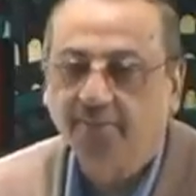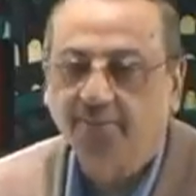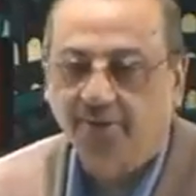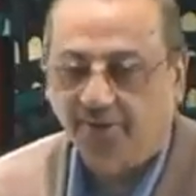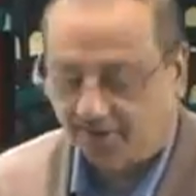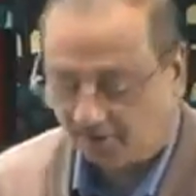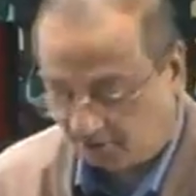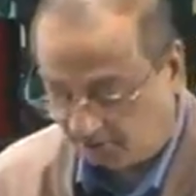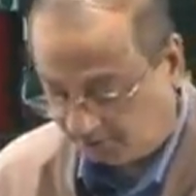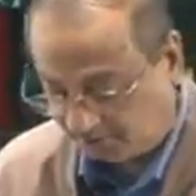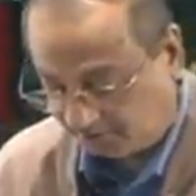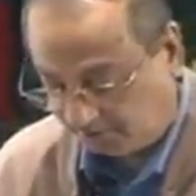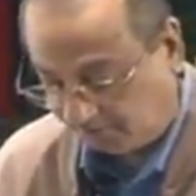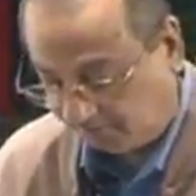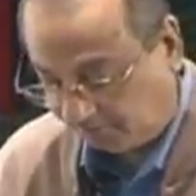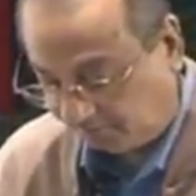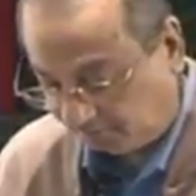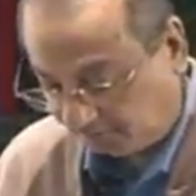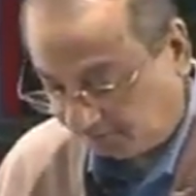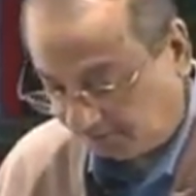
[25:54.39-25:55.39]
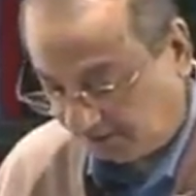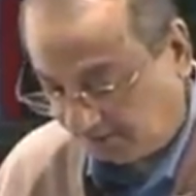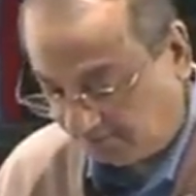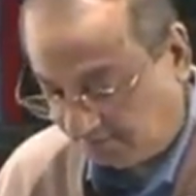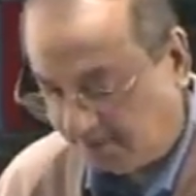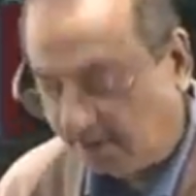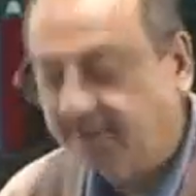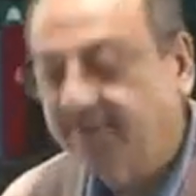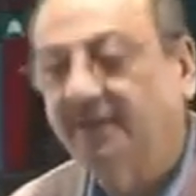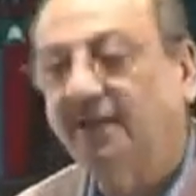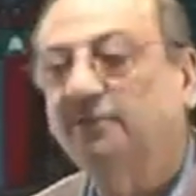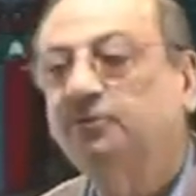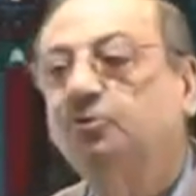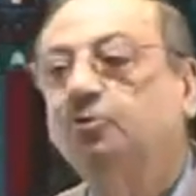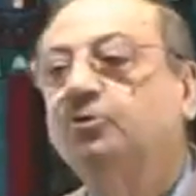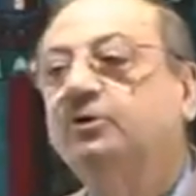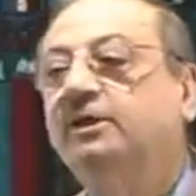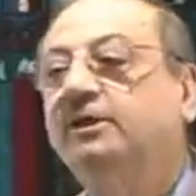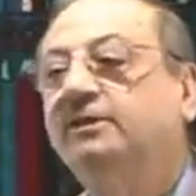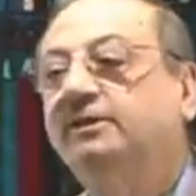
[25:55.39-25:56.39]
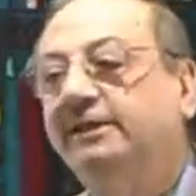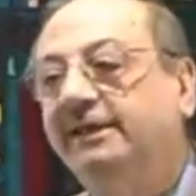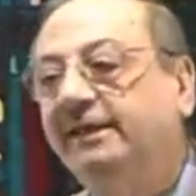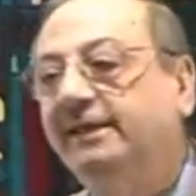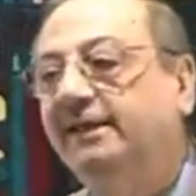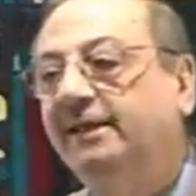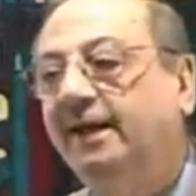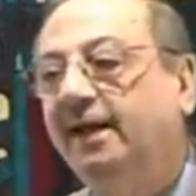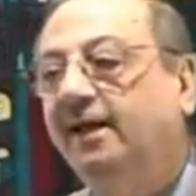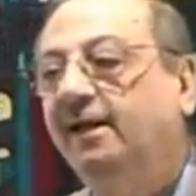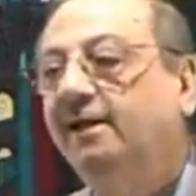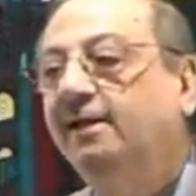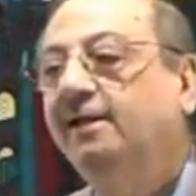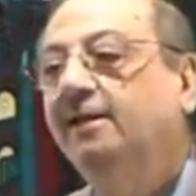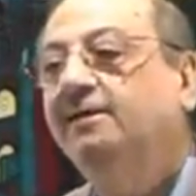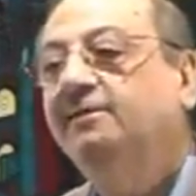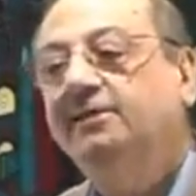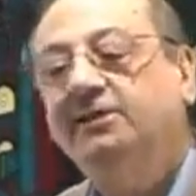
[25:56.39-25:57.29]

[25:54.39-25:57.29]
Because if you say maza turidina,